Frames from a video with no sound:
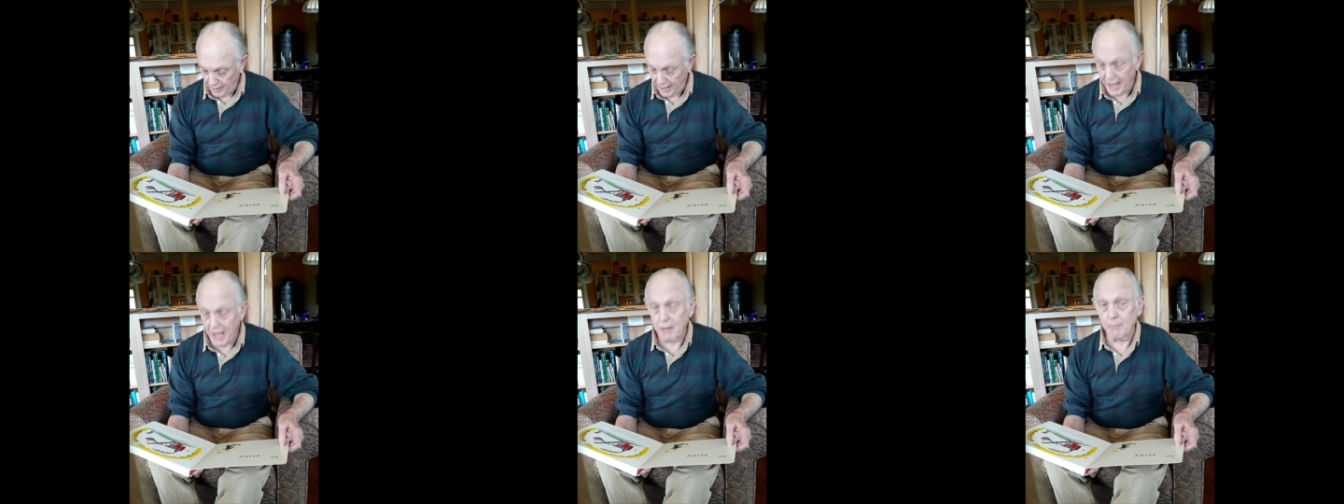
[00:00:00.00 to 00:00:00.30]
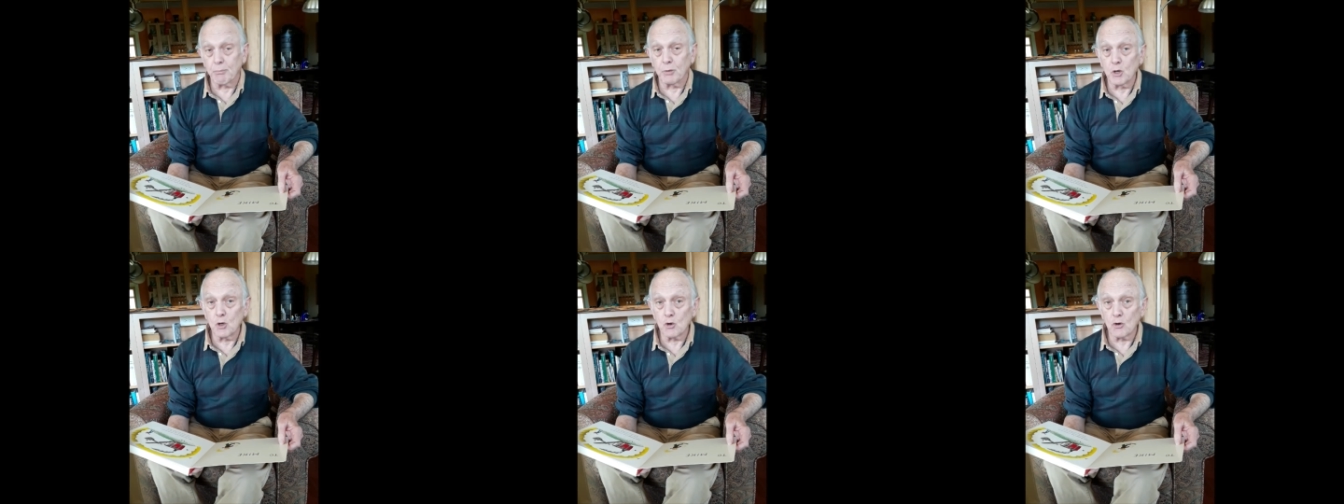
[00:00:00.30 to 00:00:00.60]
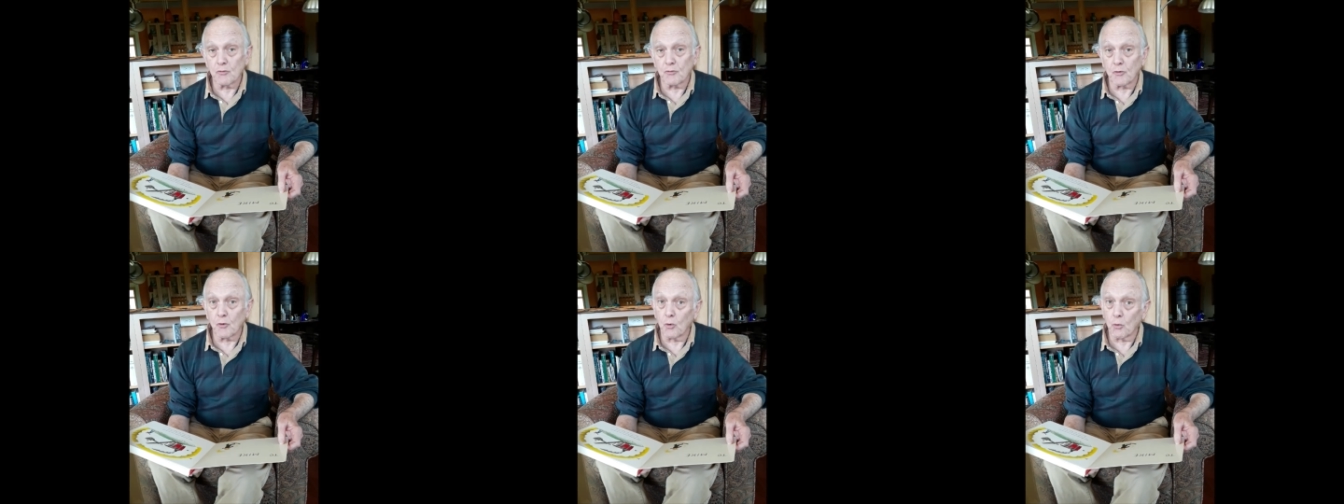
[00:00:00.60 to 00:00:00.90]
a
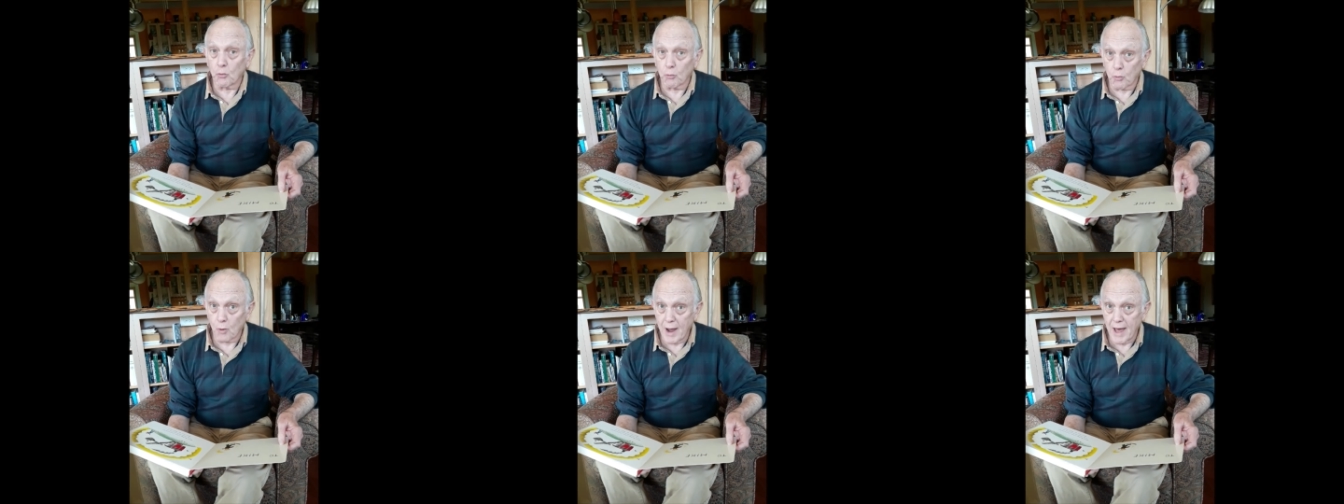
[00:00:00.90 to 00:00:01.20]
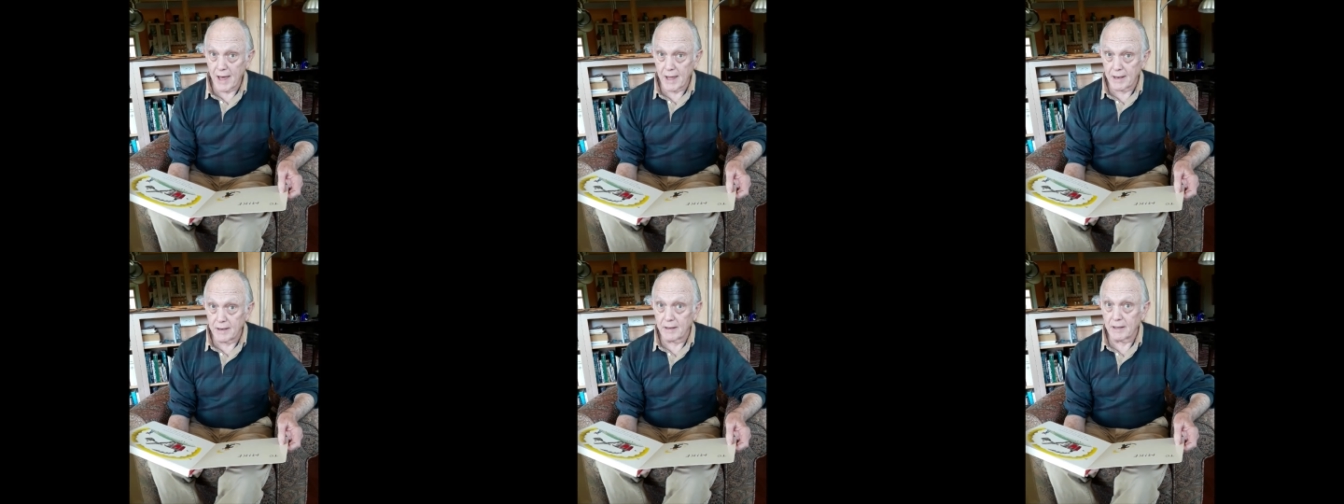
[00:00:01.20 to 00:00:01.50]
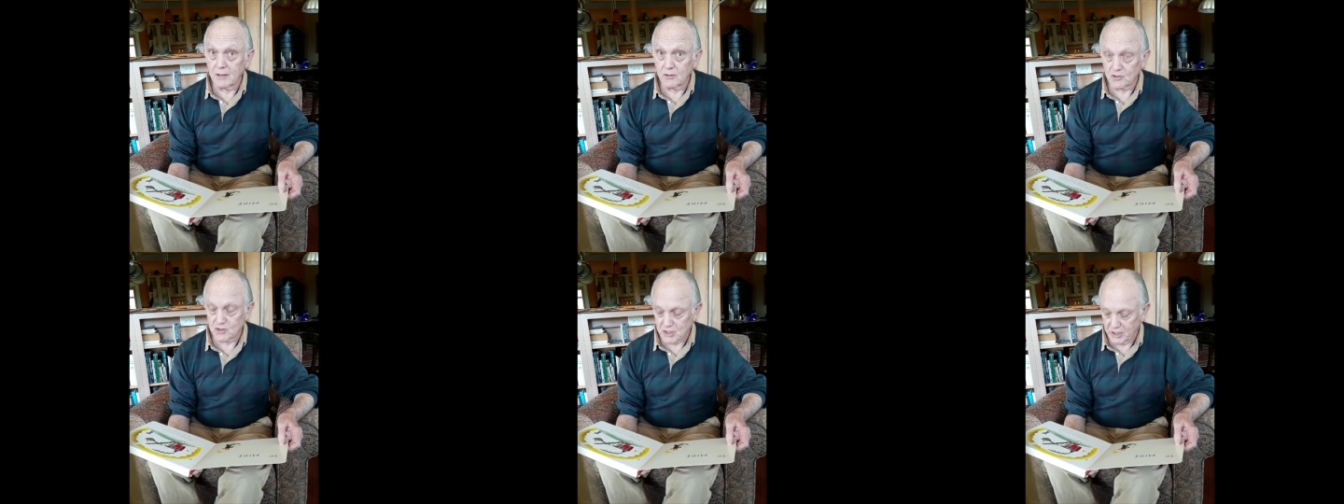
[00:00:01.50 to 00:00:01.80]
beautiful red
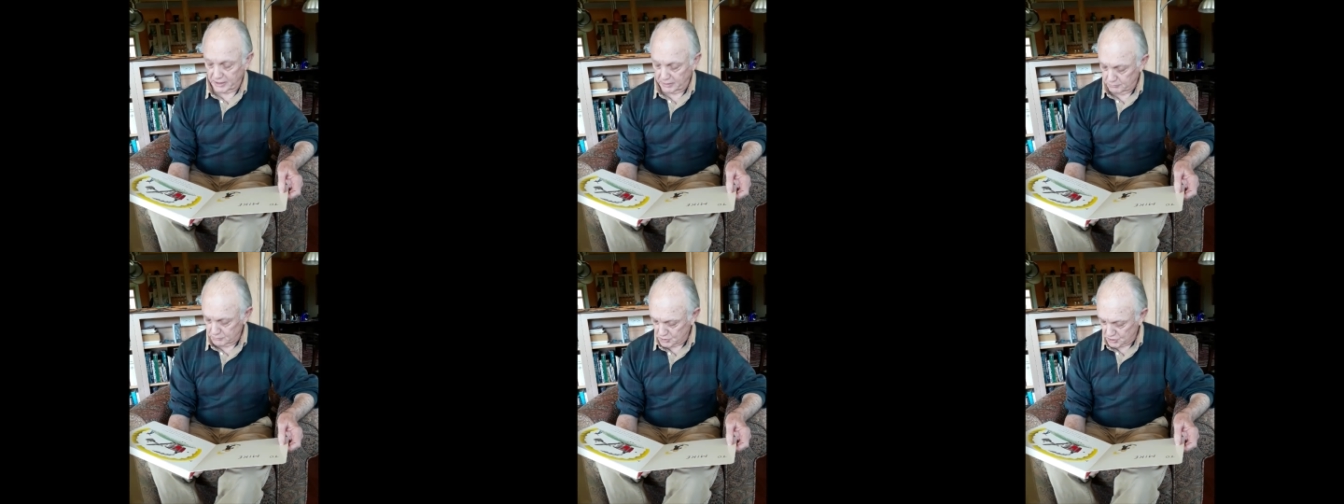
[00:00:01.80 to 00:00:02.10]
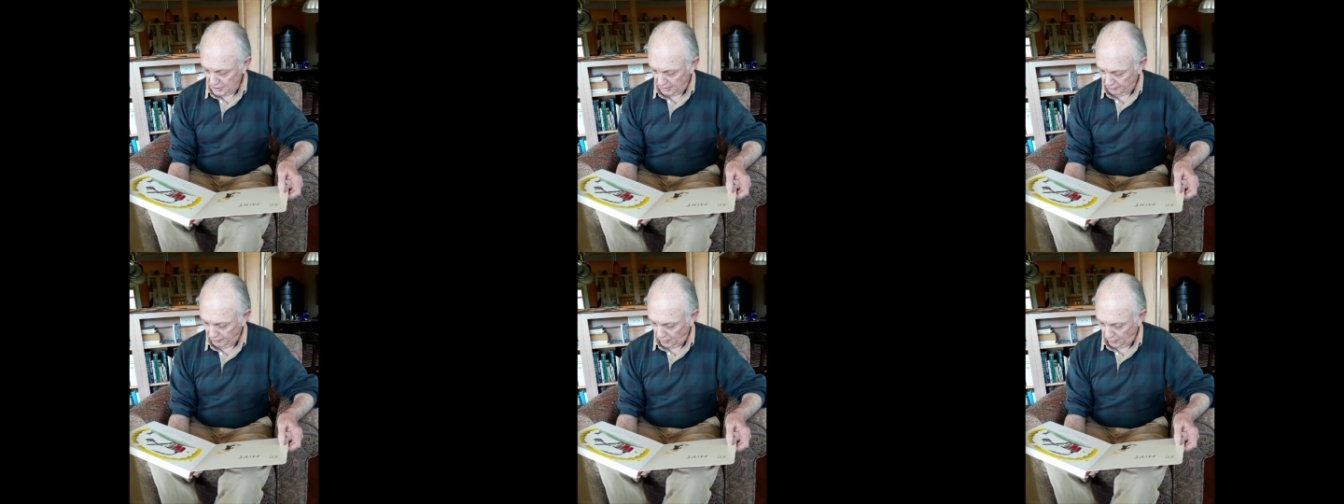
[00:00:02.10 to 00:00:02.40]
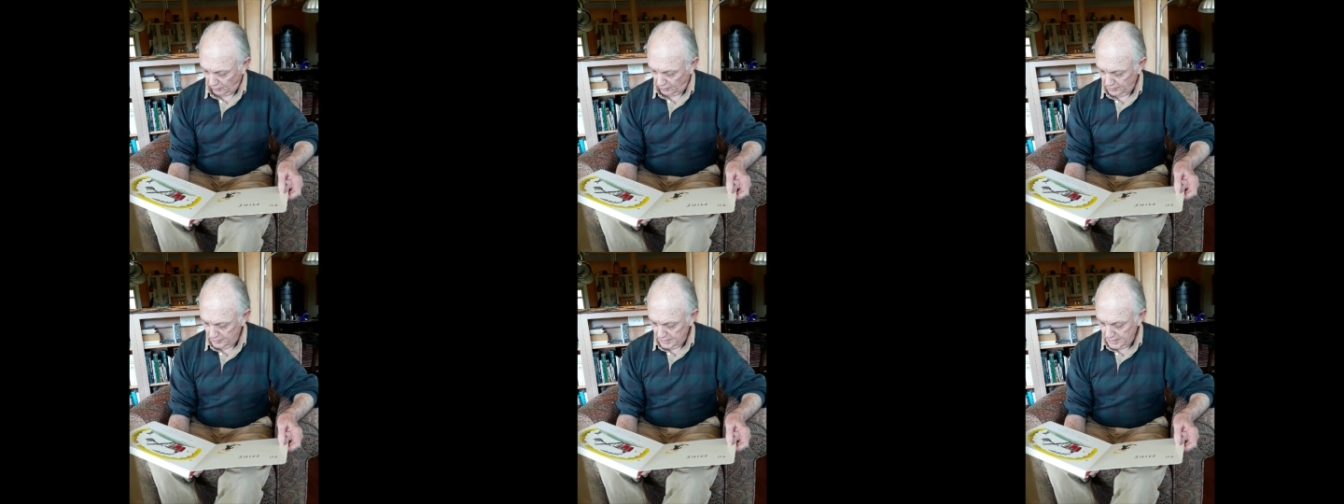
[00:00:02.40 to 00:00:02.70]
steam shovel.